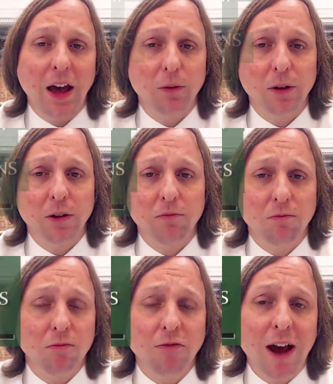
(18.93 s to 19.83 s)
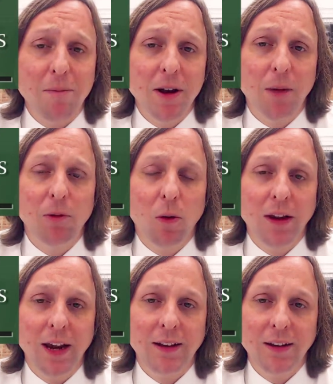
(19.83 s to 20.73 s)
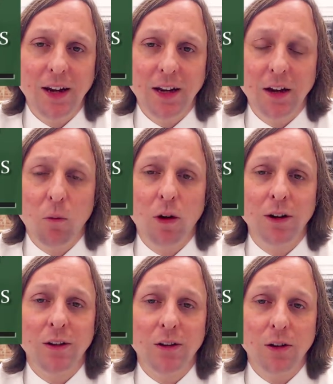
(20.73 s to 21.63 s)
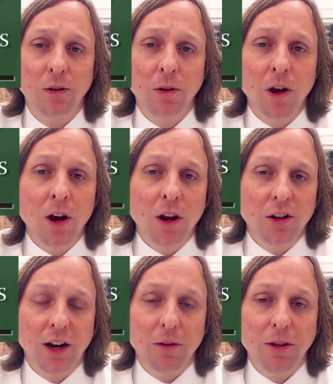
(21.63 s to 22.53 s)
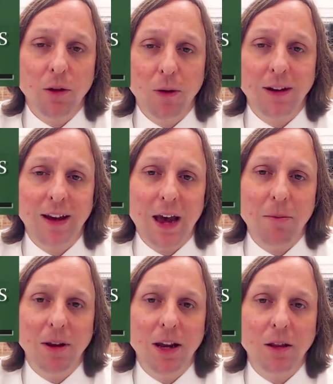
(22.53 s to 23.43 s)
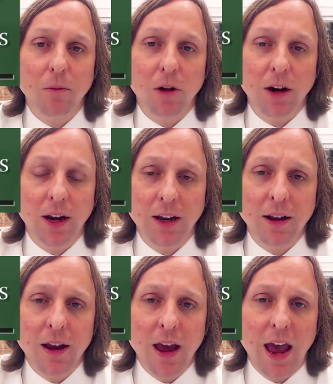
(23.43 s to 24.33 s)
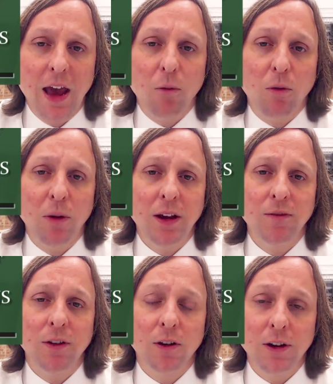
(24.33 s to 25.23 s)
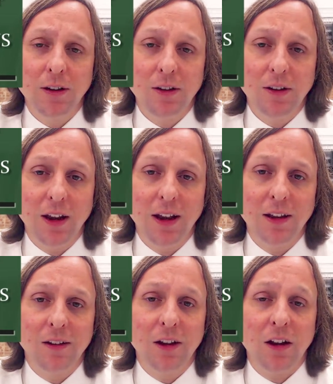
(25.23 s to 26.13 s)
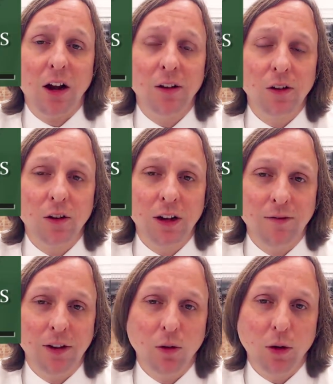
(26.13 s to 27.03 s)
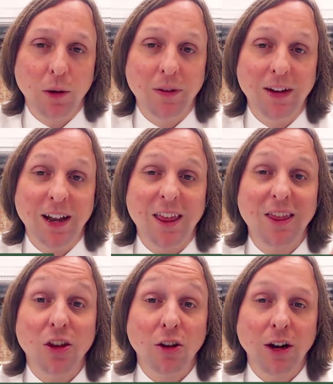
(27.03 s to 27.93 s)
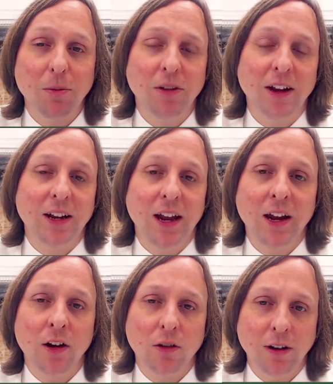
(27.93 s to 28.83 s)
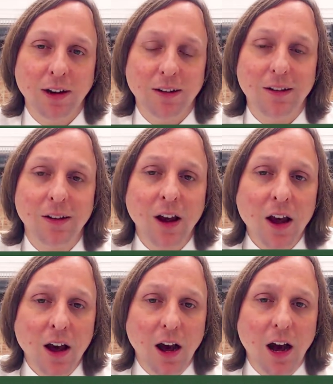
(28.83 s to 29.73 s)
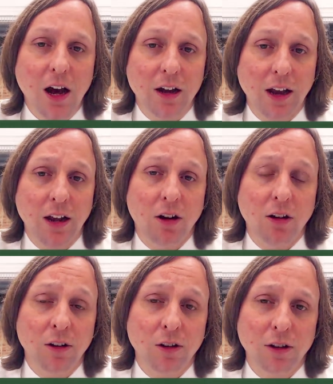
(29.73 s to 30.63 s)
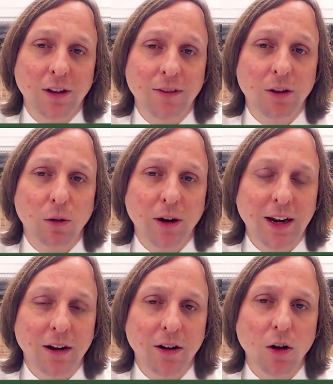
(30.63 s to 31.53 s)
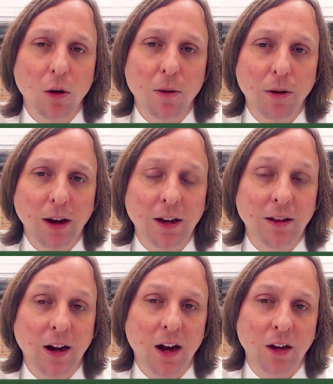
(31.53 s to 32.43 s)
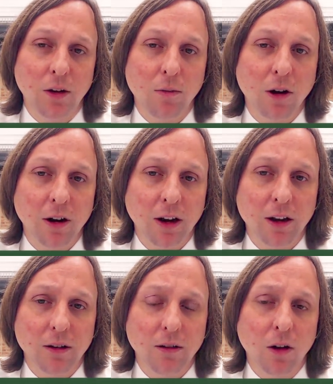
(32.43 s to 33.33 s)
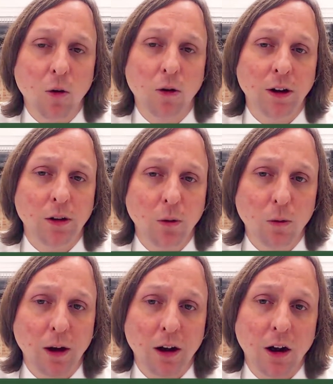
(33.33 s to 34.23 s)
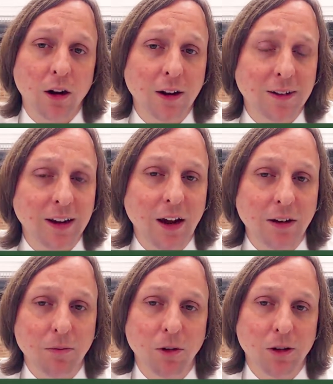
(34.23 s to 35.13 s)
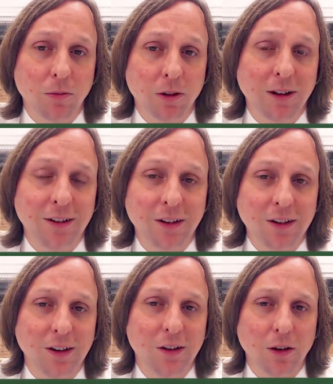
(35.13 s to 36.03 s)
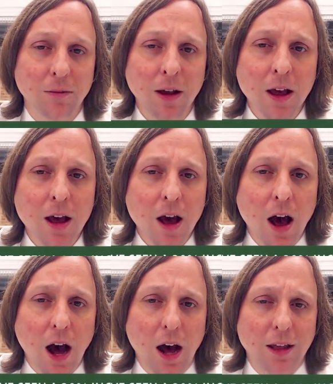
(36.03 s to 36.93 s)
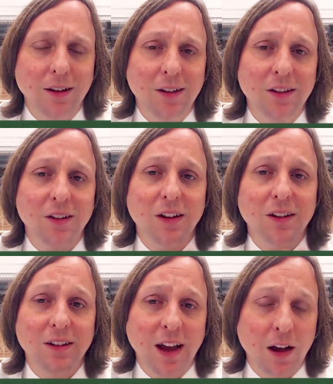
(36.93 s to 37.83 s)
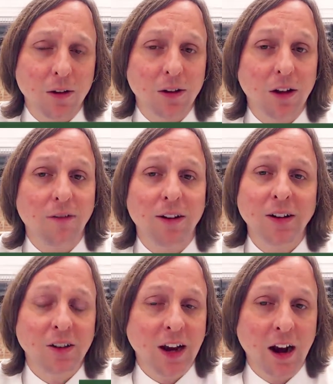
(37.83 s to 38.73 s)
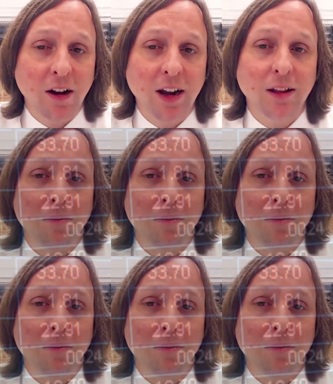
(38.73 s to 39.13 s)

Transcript: As we're wrapping up twenty eighteen, I wanted to share with you what is happening in the market, and what we have noticed is in unsold inventory we've seen a thirty percent increase uh, in our unsold inventory here in Hoboken in the condo market according to uh, our Hudson County Multiple Listing System. Uh, this sounds uh, very scary,